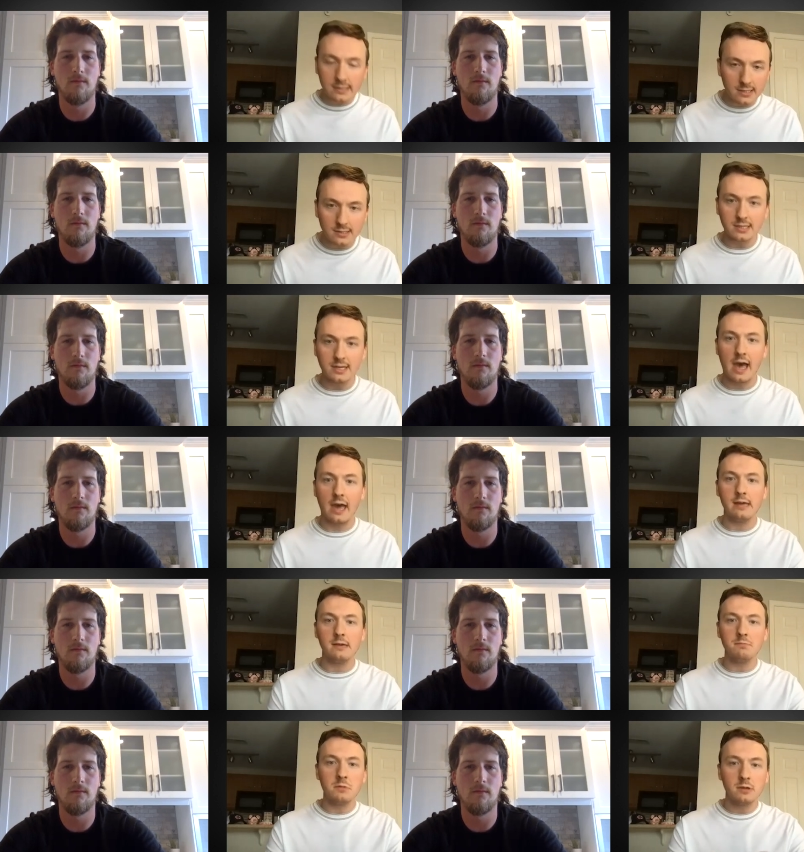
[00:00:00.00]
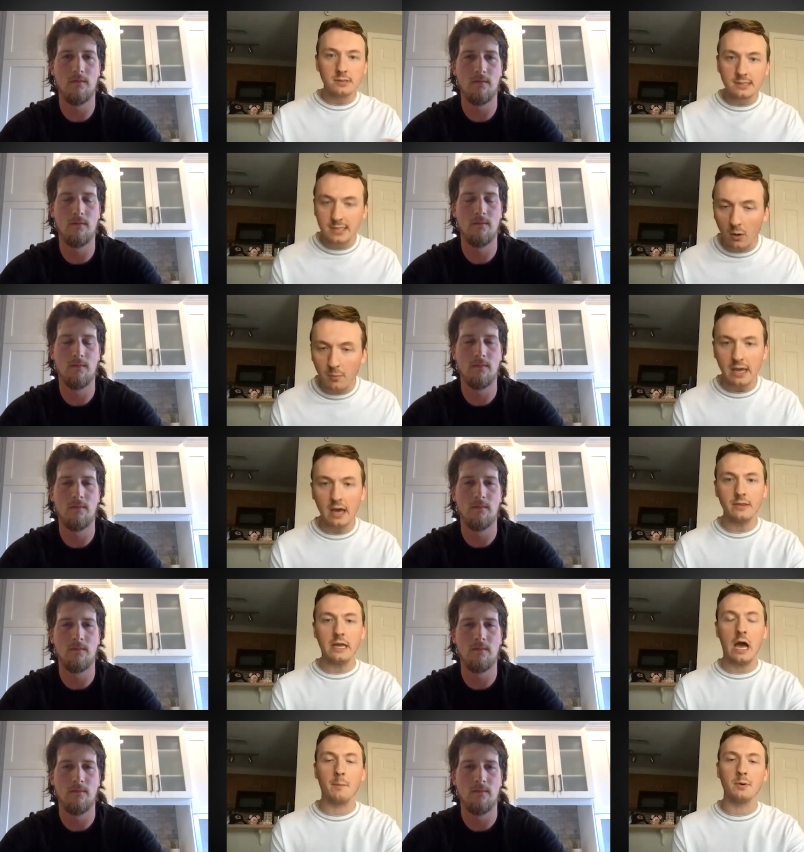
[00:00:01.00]
Speaker 1: Cincinnati? Tell me
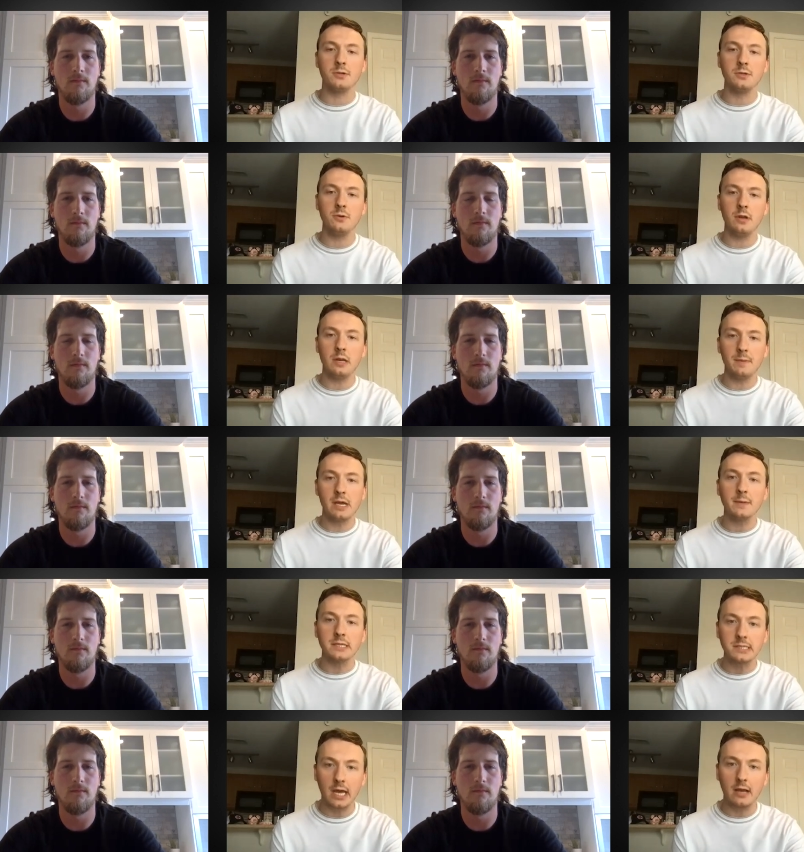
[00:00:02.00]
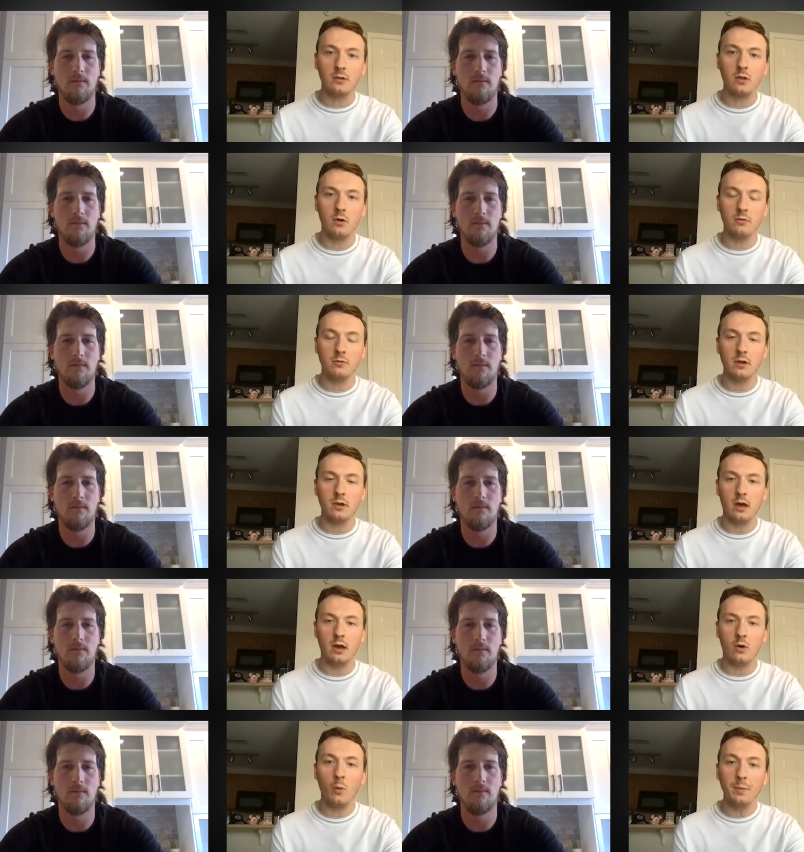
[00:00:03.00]
how the opportunity to become a Cyclone
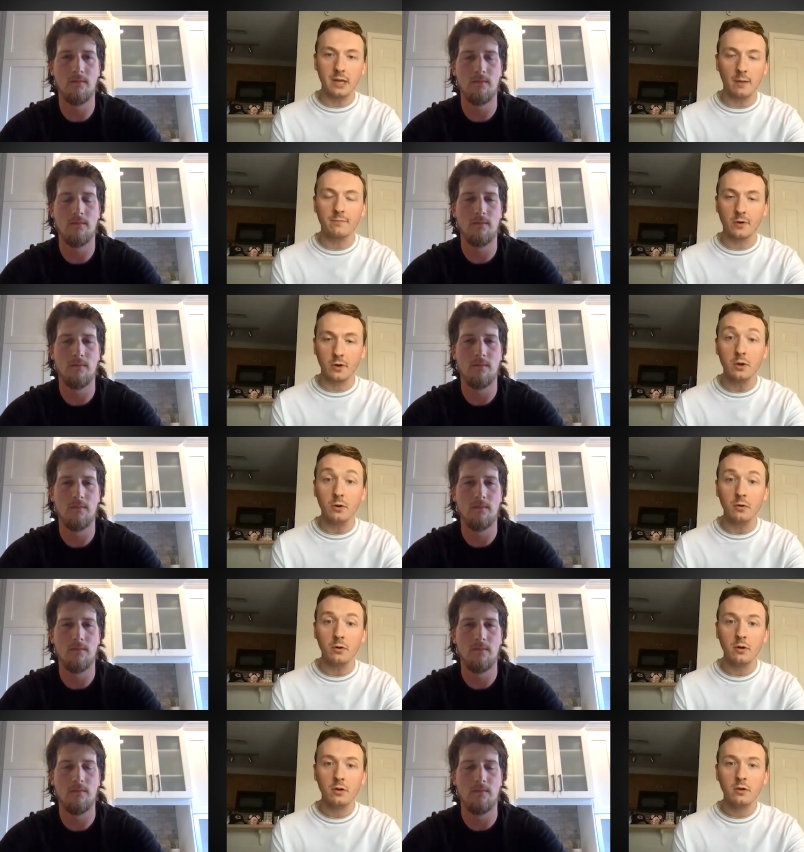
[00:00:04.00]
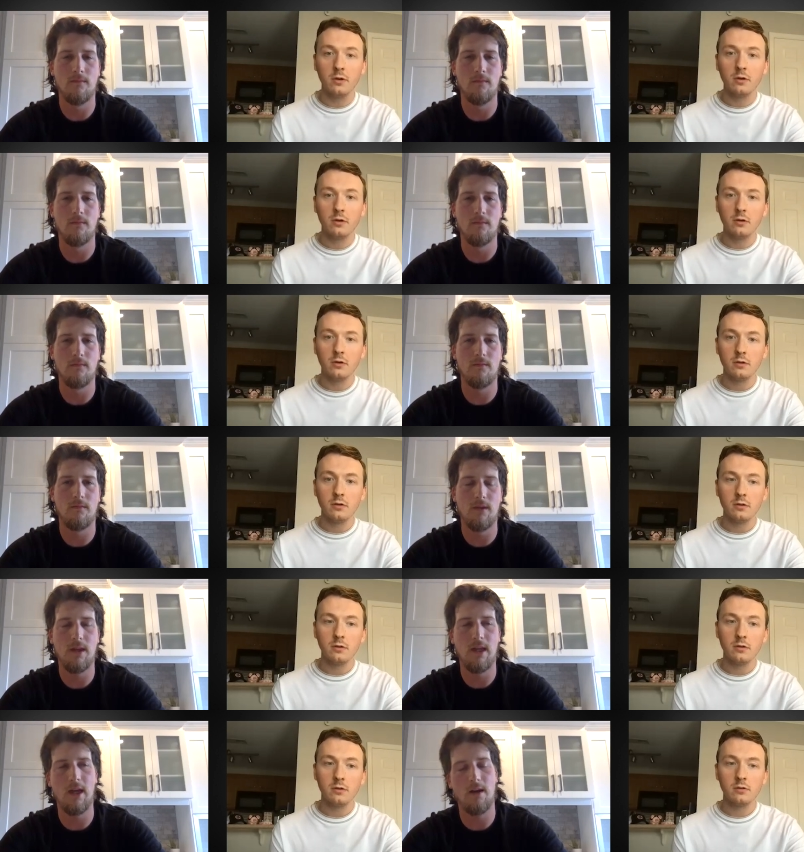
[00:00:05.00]
uh, opened up for you.
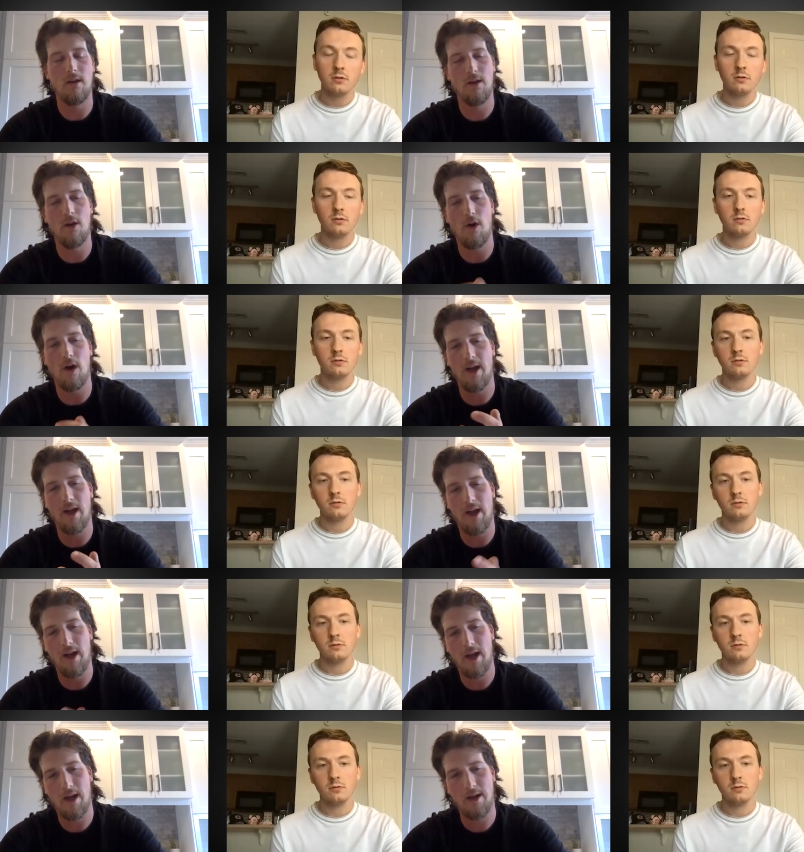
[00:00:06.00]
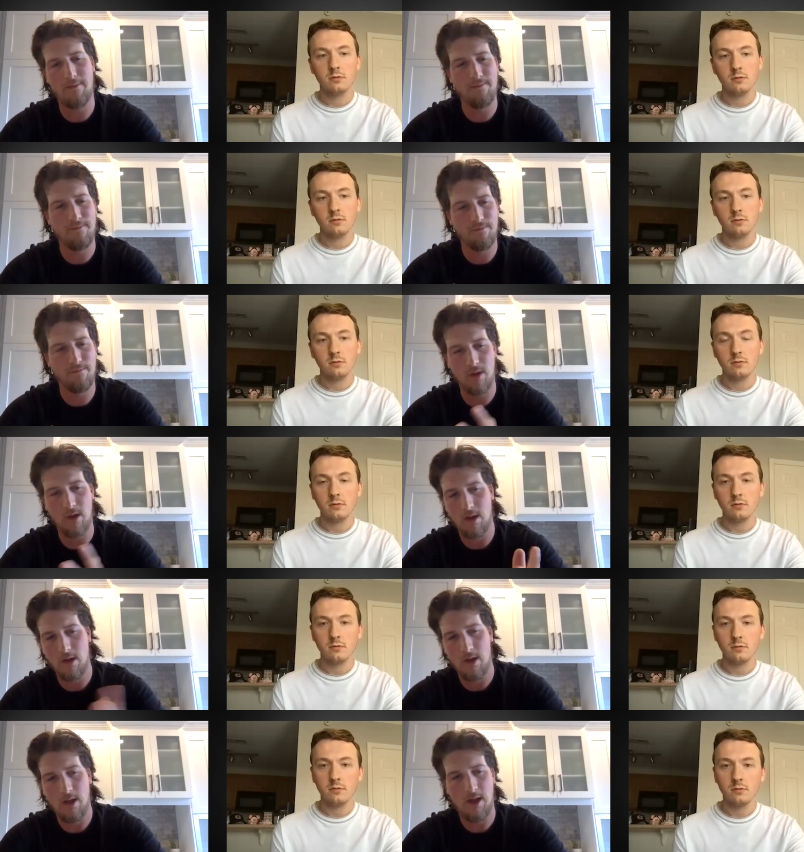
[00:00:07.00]
Speaker 2: Yeah, no, I, um,
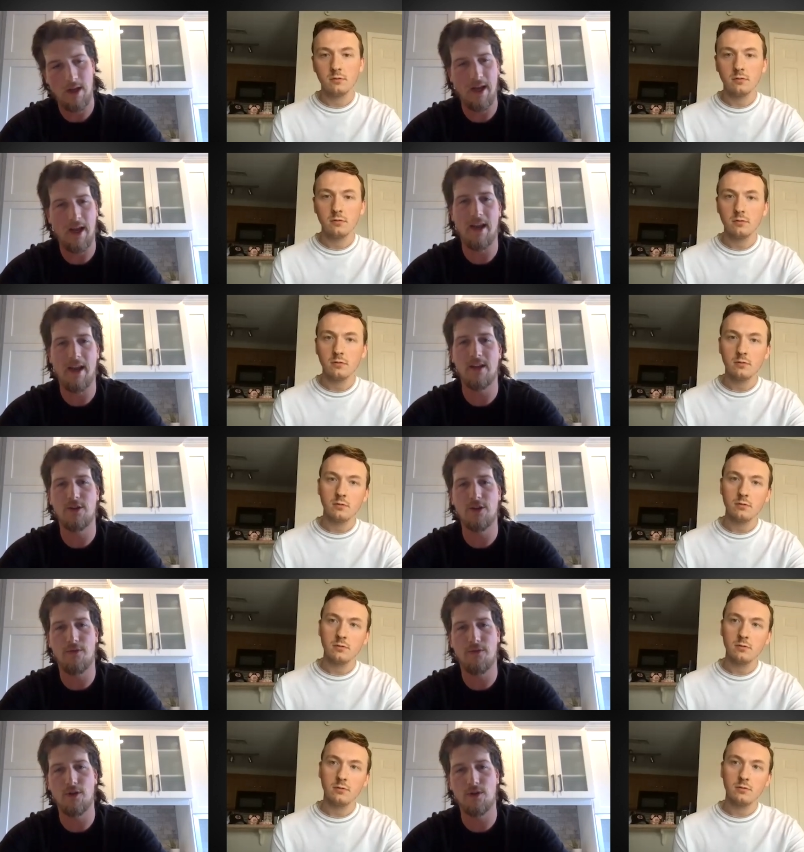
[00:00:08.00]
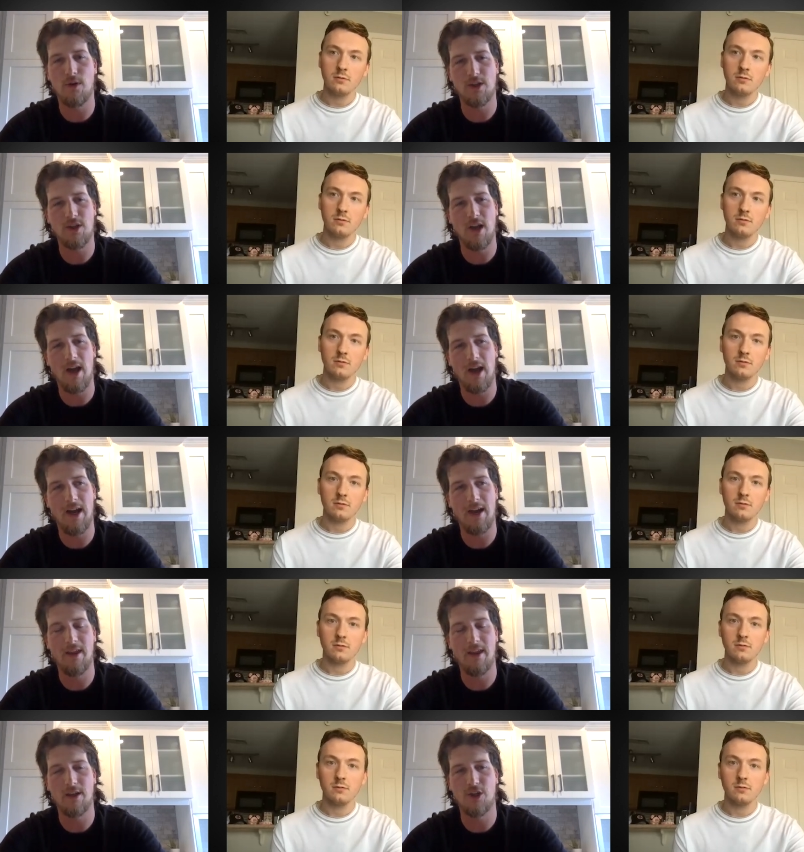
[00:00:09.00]
yeah, to answer your first question, I, I had
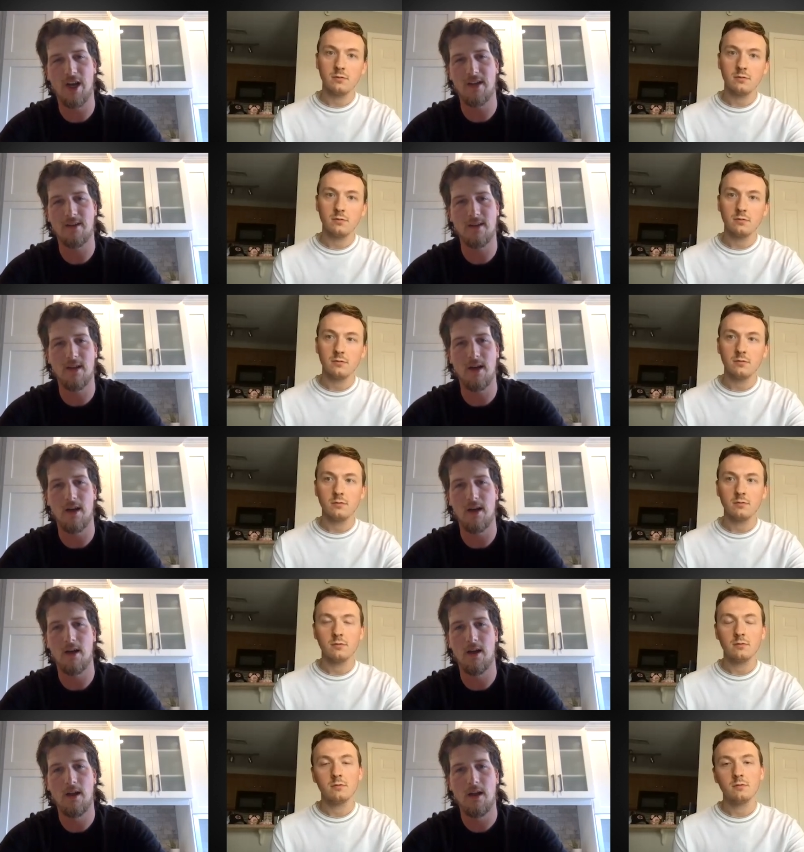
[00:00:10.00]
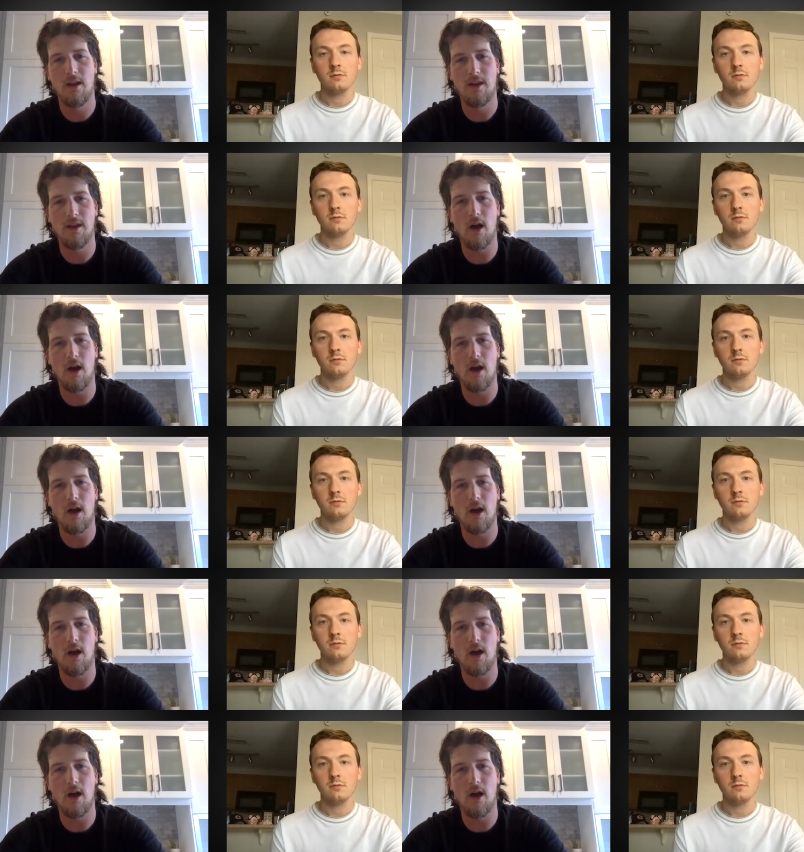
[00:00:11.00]
the chance to, the